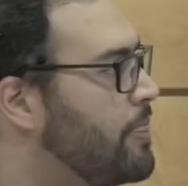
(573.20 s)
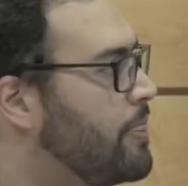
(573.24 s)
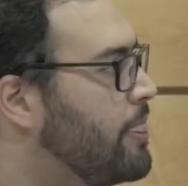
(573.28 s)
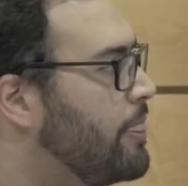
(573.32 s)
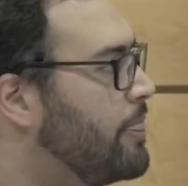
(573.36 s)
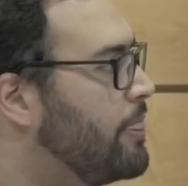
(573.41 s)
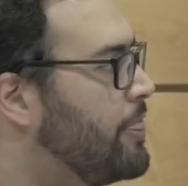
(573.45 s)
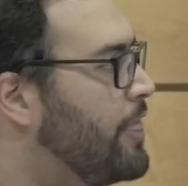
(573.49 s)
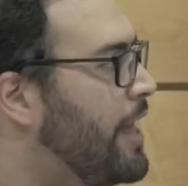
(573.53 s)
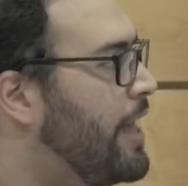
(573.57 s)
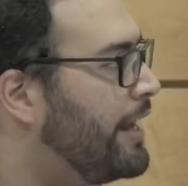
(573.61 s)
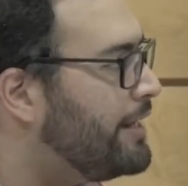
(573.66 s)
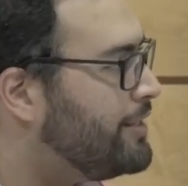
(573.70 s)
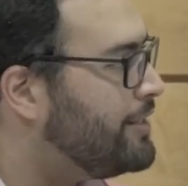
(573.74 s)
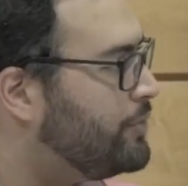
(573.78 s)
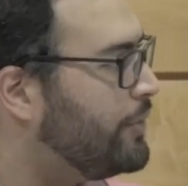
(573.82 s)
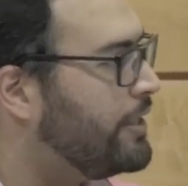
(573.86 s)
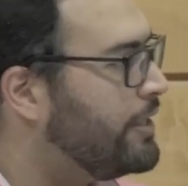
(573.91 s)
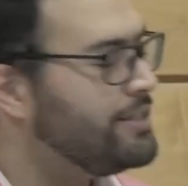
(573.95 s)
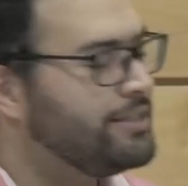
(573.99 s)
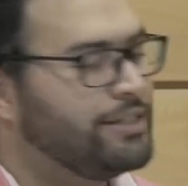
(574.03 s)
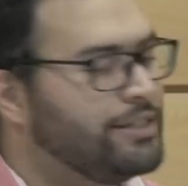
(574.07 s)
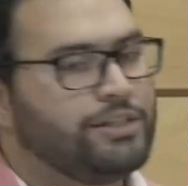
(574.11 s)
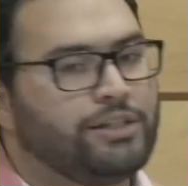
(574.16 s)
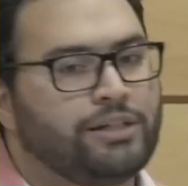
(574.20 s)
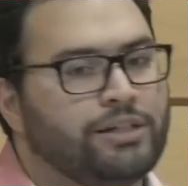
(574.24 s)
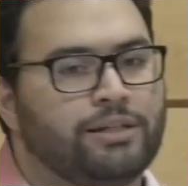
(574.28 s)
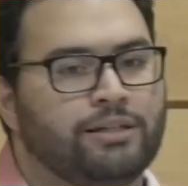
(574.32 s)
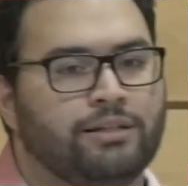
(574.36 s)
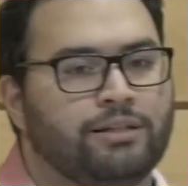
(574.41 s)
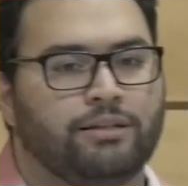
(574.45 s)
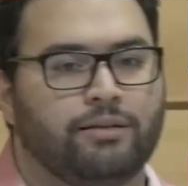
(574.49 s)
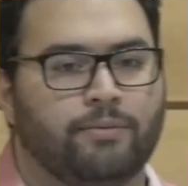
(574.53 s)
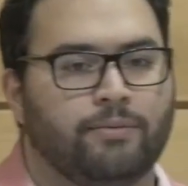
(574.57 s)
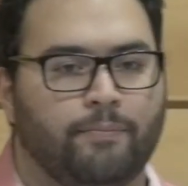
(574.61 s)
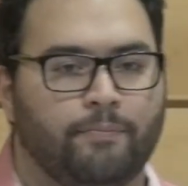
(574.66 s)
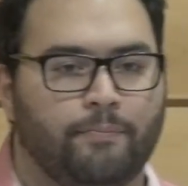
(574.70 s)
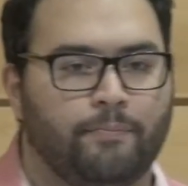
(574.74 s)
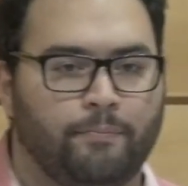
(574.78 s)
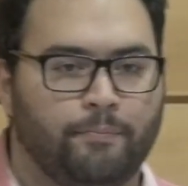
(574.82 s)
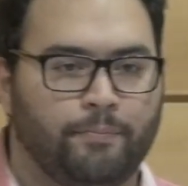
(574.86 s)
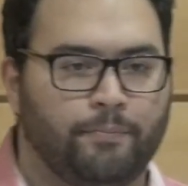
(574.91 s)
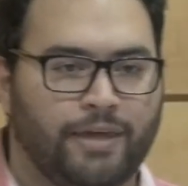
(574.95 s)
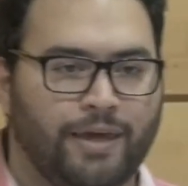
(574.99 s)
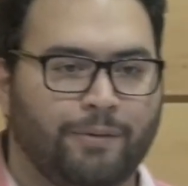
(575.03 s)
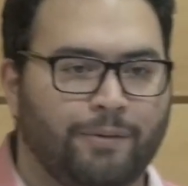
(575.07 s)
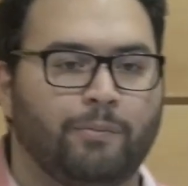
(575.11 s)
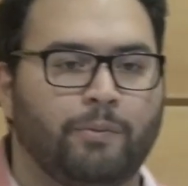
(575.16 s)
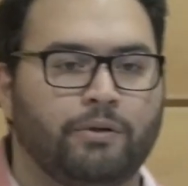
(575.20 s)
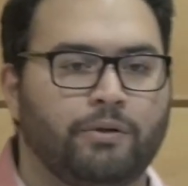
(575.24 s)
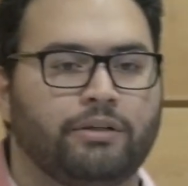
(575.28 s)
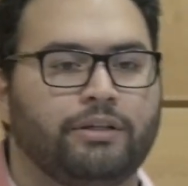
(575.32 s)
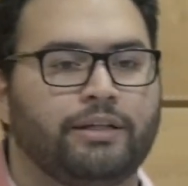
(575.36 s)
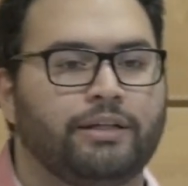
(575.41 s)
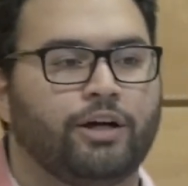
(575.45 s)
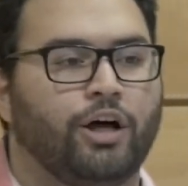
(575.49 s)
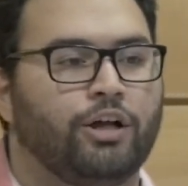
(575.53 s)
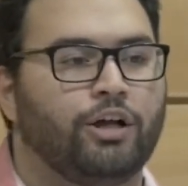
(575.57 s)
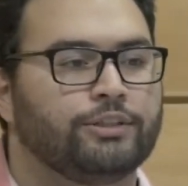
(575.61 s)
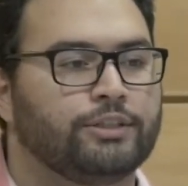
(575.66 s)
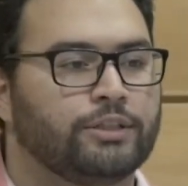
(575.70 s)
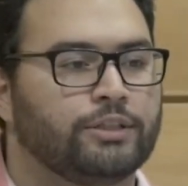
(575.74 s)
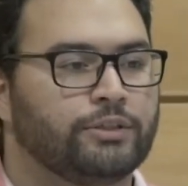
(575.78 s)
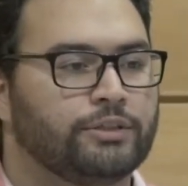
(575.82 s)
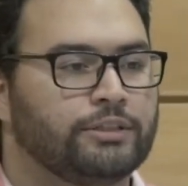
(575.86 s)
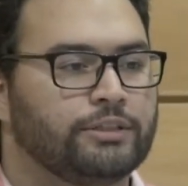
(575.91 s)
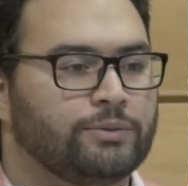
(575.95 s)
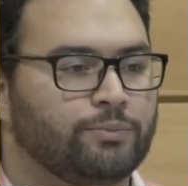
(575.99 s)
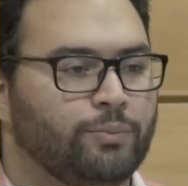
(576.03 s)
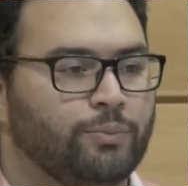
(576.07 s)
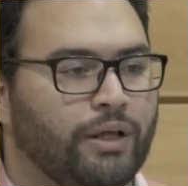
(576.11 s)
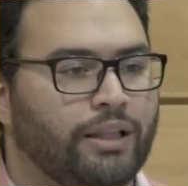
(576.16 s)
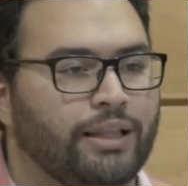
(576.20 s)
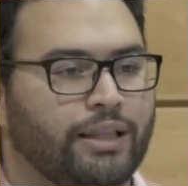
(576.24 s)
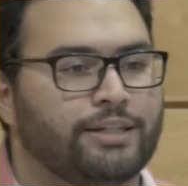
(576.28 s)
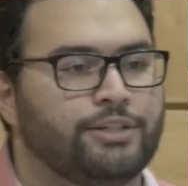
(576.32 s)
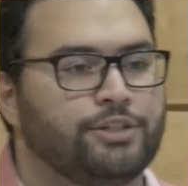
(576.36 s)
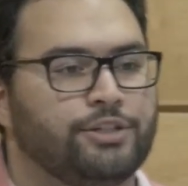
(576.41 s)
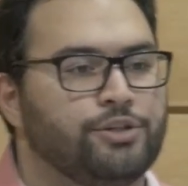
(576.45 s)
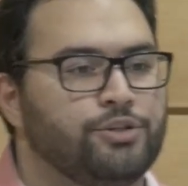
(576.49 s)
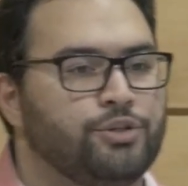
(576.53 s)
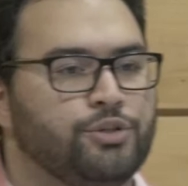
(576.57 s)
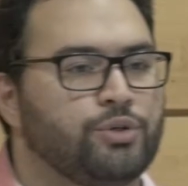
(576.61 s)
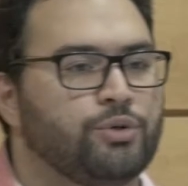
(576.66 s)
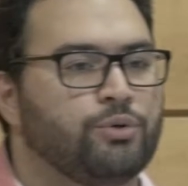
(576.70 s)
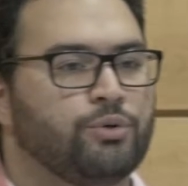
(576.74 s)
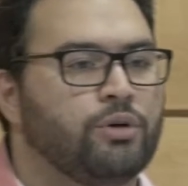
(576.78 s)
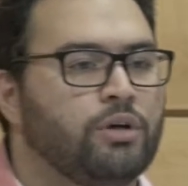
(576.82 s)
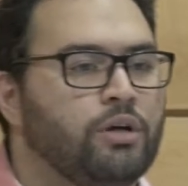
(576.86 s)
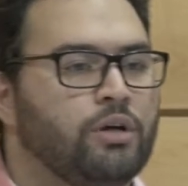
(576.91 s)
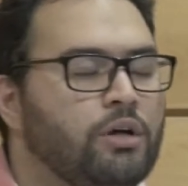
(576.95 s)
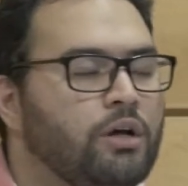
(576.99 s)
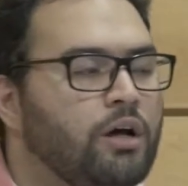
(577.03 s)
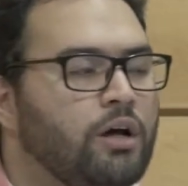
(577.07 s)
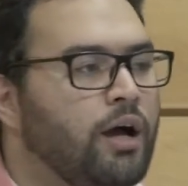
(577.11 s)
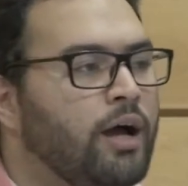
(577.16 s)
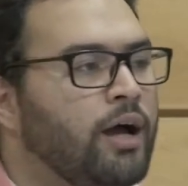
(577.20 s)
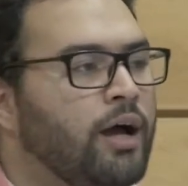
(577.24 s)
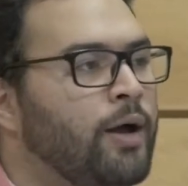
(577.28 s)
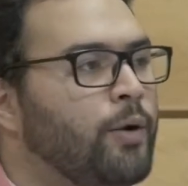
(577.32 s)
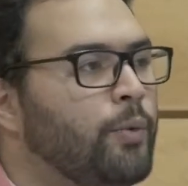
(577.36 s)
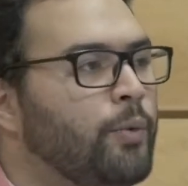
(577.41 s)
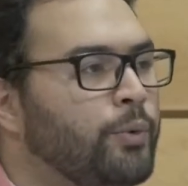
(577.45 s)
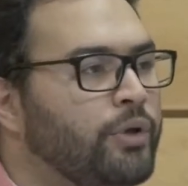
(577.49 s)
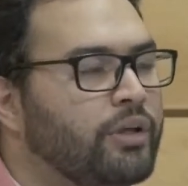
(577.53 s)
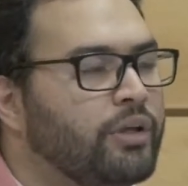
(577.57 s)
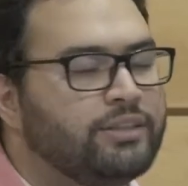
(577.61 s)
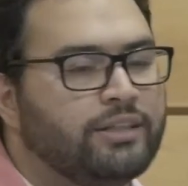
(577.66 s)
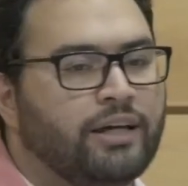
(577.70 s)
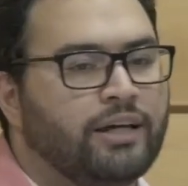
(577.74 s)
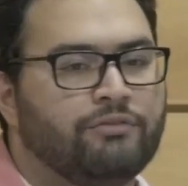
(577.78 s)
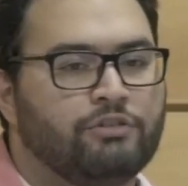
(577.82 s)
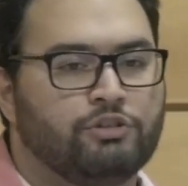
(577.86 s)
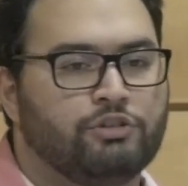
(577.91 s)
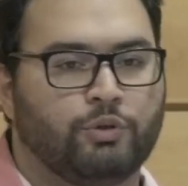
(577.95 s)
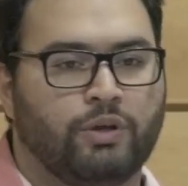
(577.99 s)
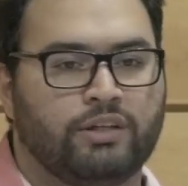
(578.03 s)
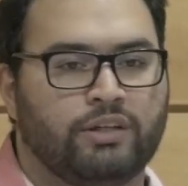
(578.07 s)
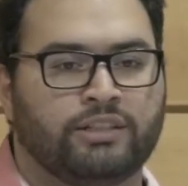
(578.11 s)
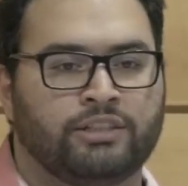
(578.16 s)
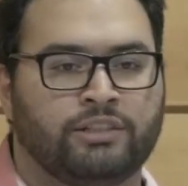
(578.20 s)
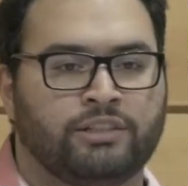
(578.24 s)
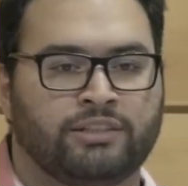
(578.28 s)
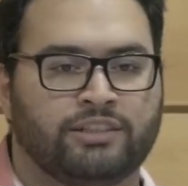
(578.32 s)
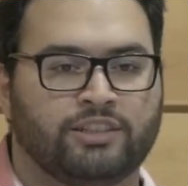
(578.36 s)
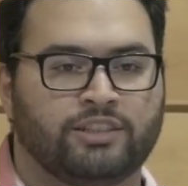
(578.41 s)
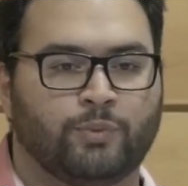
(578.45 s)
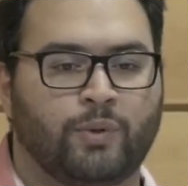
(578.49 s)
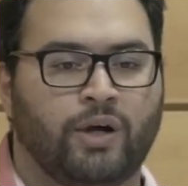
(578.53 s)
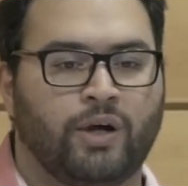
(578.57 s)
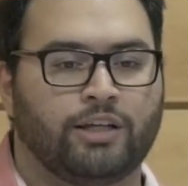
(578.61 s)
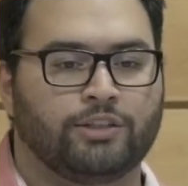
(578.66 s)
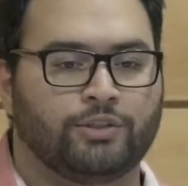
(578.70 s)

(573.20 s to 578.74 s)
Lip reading: that transition capability also is what lets you do real-time visualizations as well.